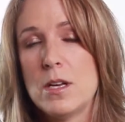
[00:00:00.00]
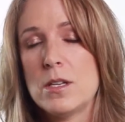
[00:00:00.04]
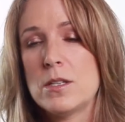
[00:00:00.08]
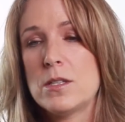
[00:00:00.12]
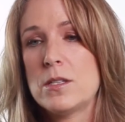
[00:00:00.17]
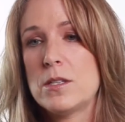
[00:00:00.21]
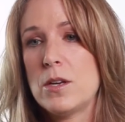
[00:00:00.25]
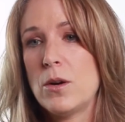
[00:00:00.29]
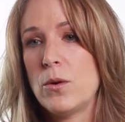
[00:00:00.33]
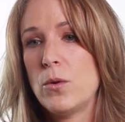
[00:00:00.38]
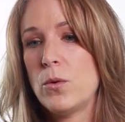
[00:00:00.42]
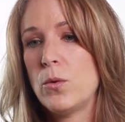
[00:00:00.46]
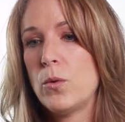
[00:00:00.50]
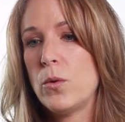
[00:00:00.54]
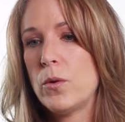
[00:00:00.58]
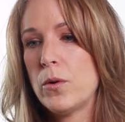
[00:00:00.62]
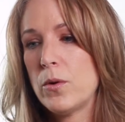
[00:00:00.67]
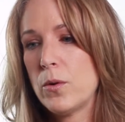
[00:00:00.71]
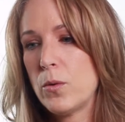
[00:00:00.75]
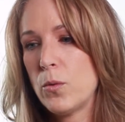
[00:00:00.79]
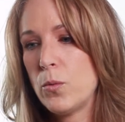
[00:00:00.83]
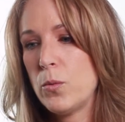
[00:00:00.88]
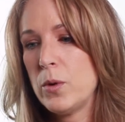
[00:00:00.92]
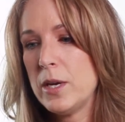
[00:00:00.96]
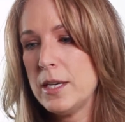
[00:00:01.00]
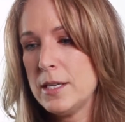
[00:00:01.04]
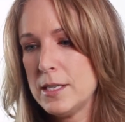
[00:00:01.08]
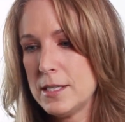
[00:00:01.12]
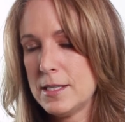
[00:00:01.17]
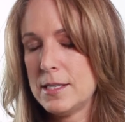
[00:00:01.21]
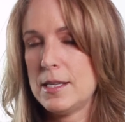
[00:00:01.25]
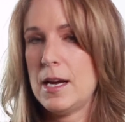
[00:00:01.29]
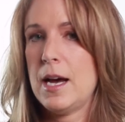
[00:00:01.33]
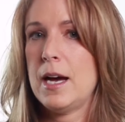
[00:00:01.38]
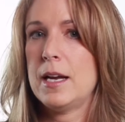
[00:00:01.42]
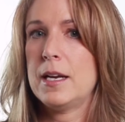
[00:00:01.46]
So we
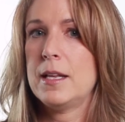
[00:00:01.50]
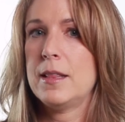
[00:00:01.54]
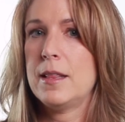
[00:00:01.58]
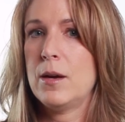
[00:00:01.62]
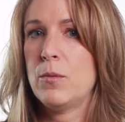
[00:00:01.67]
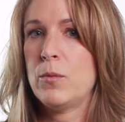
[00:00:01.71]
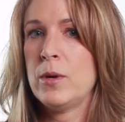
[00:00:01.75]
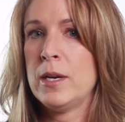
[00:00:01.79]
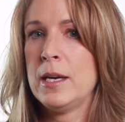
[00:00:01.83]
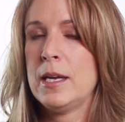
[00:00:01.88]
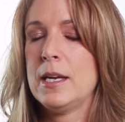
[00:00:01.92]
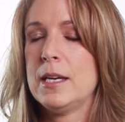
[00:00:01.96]
decided that we